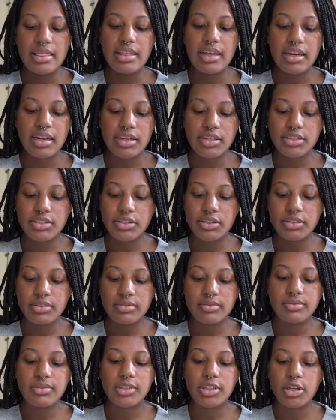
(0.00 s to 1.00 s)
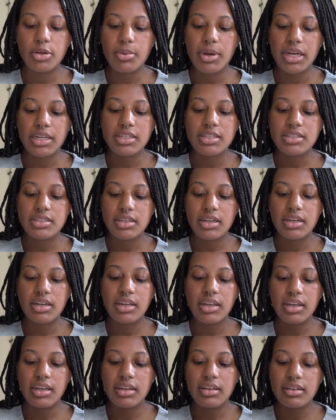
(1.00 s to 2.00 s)
then I should go back to
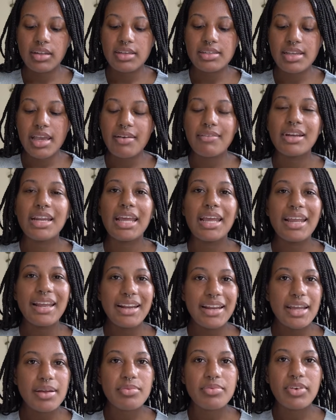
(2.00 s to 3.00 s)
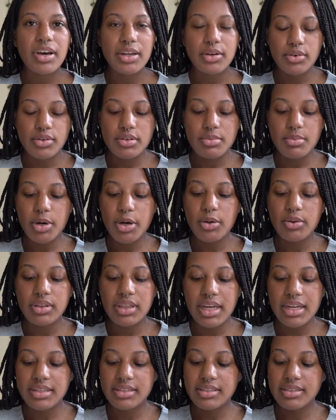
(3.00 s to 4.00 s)
studying, because I have an 8 a.m. final tomorrow, and
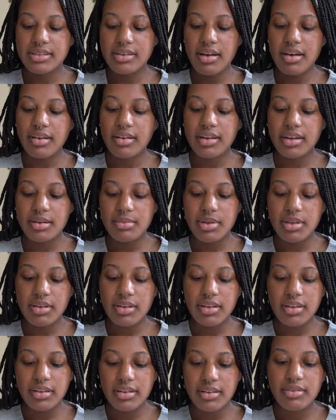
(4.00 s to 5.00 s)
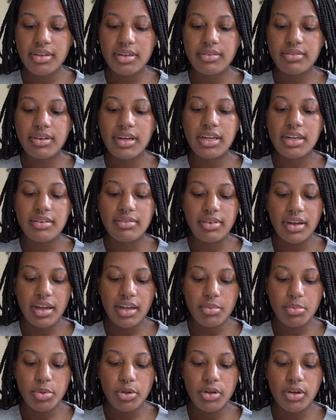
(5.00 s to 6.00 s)
that's not gonna be very fun if
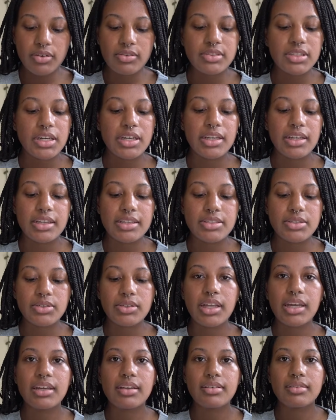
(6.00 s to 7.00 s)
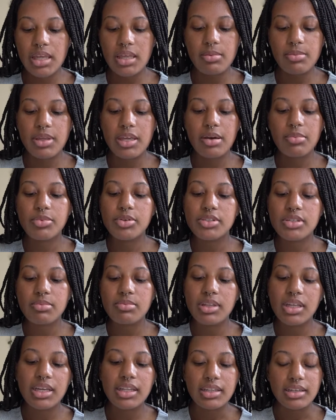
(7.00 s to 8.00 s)
I put off studying until like 8 p.m. or
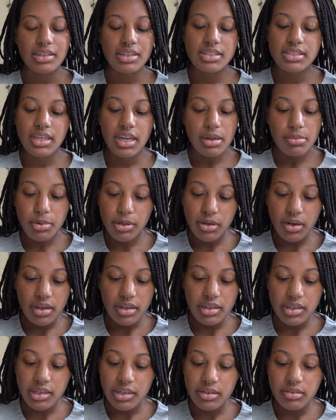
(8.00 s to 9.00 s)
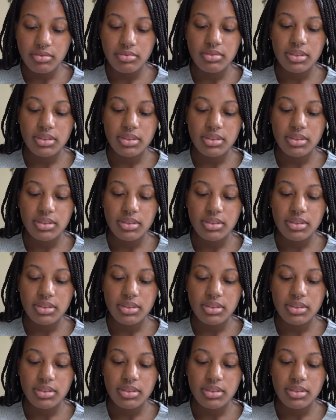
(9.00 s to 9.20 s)
something, and then I stay up all night, you know?